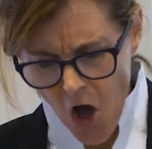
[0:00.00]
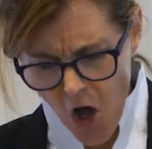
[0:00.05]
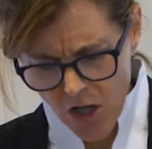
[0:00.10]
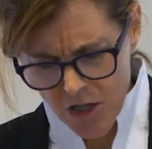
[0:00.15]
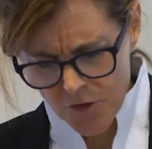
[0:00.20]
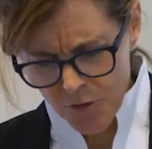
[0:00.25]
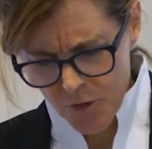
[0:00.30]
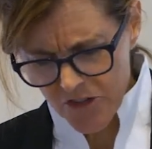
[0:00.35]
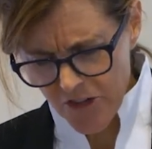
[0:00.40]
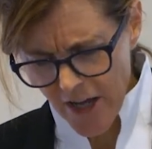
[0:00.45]

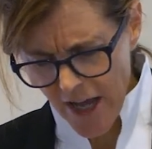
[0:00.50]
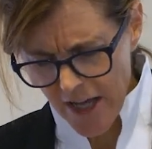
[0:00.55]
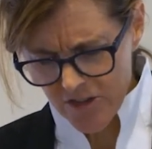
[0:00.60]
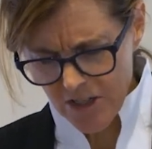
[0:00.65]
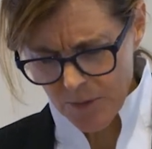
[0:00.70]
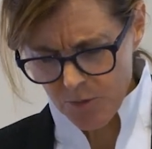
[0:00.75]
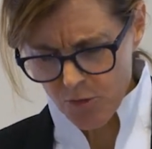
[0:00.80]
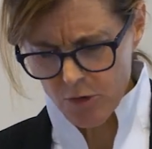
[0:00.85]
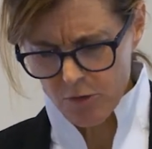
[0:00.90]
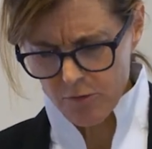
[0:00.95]
All of which
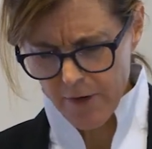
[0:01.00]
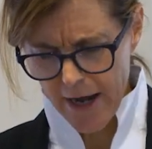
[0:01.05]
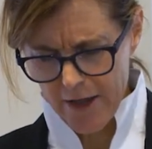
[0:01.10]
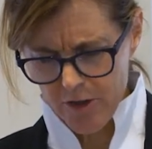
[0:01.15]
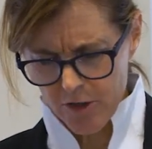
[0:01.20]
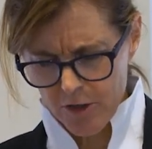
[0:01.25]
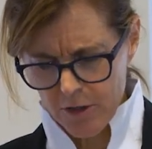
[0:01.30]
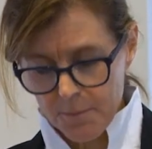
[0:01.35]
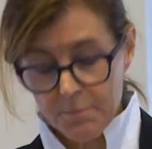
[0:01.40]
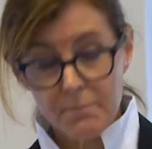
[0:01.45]
adds up to a
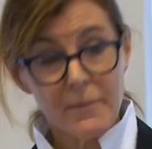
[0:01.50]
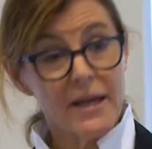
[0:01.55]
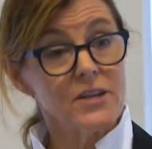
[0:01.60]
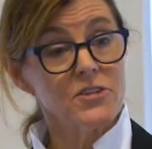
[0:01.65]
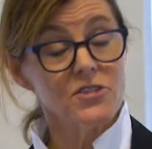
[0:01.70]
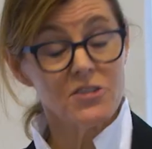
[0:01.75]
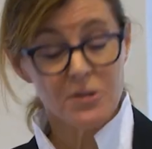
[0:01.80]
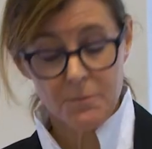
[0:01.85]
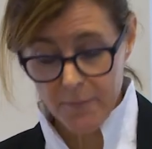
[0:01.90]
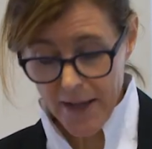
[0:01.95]
rather
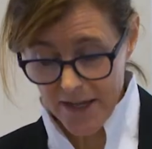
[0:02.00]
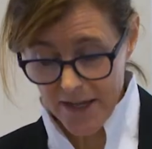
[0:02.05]
mixed